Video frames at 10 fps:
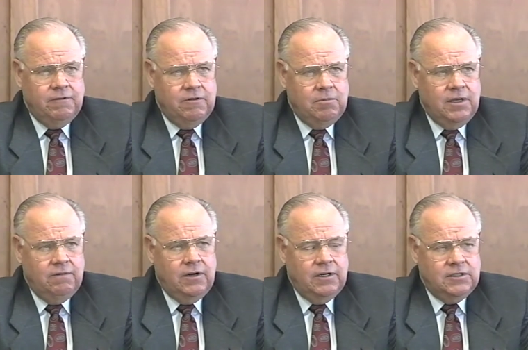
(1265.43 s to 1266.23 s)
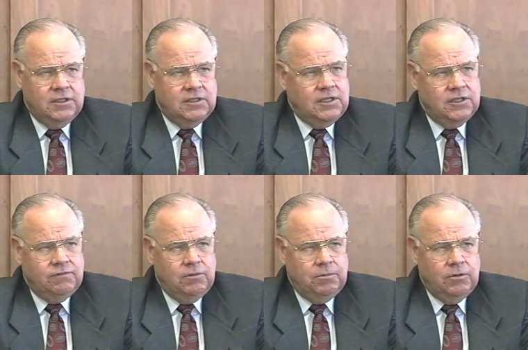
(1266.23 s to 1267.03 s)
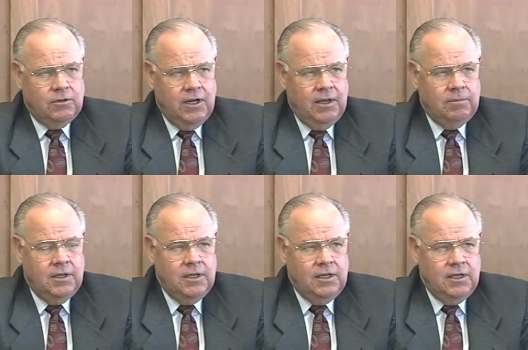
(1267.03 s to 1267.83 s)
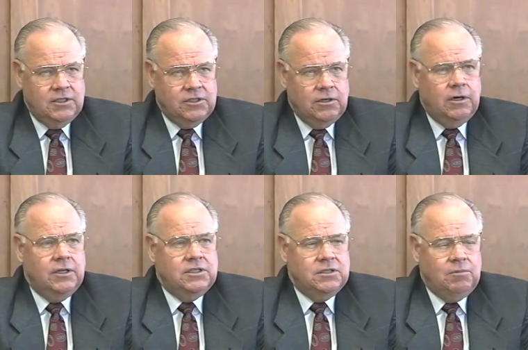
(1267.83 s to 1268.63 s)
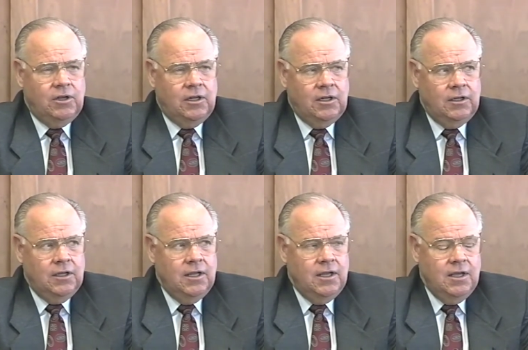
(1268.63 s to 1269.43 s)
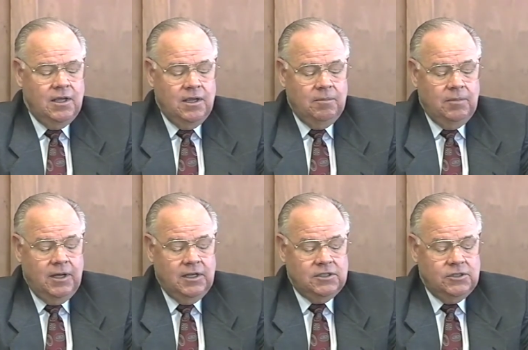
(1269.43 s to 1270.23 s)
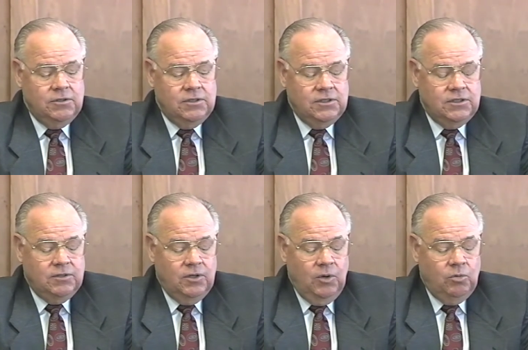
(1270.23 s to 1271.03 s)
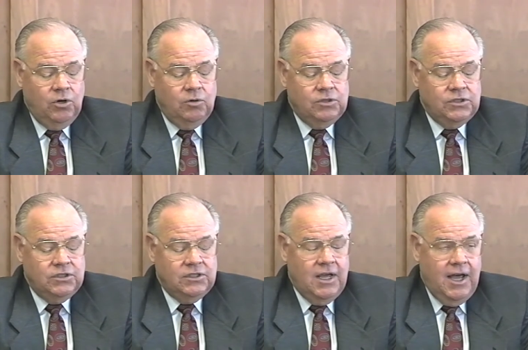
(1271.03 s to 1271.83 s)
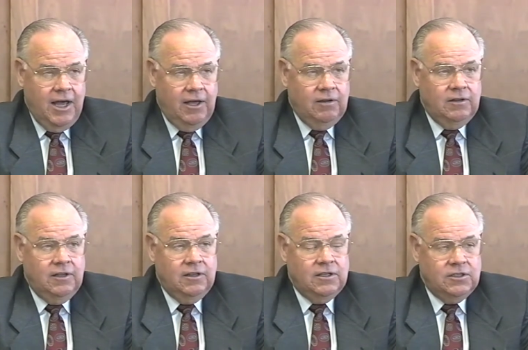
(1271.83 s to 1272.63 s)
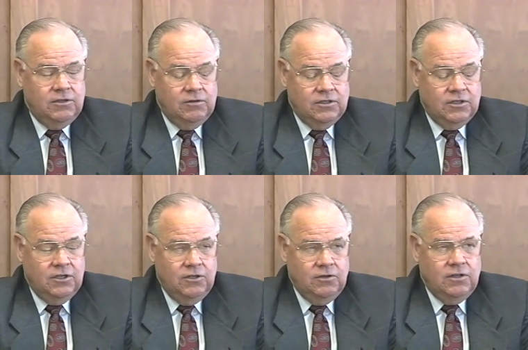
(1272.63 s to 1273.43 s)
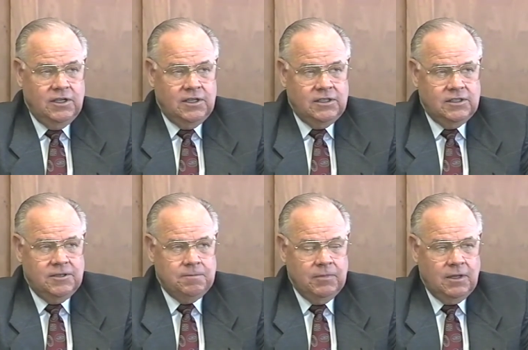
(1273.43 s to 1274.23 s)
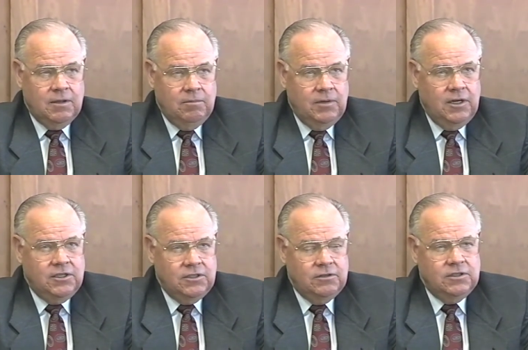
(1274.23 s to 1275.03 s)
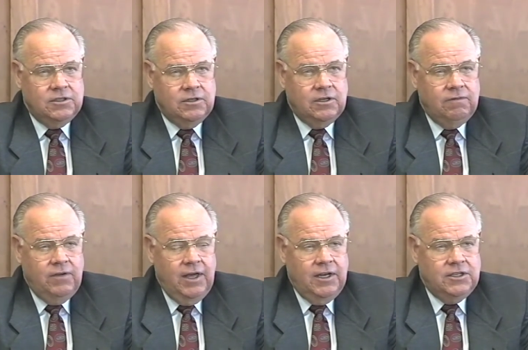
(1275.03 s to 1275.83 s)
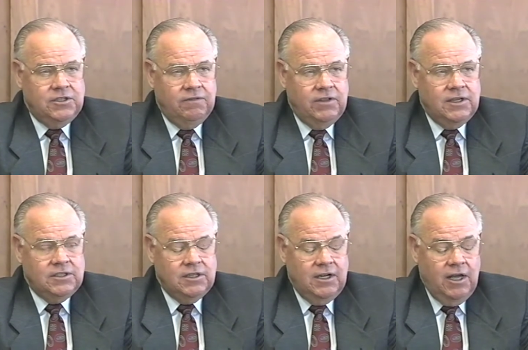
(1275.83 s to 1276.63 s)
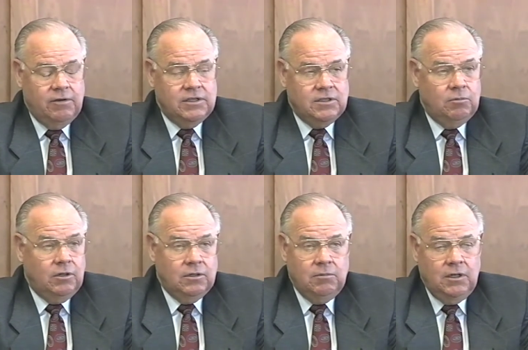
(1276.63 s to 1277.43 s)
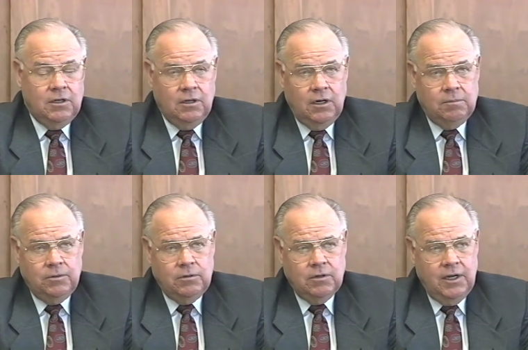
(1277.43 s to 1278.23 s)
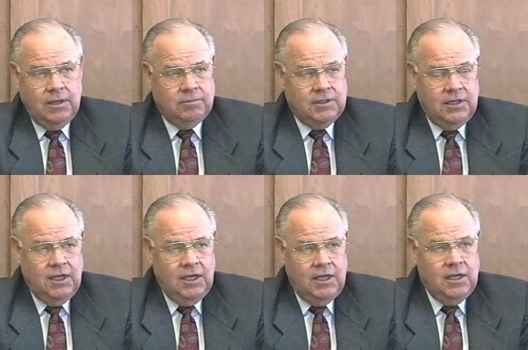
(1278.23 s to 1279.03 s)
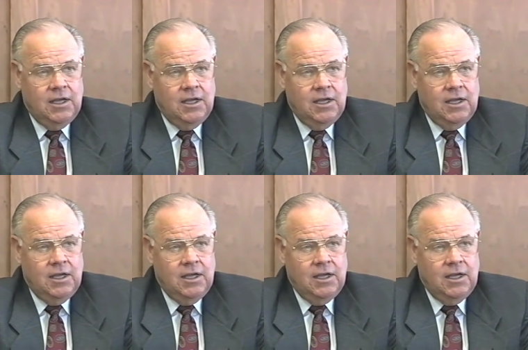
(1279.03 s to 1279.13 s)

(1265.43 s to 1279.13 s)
to be a very successful program it started small but as soon as word was out that the students could do this many students took advantage of this and now it's a multi-million dollar program today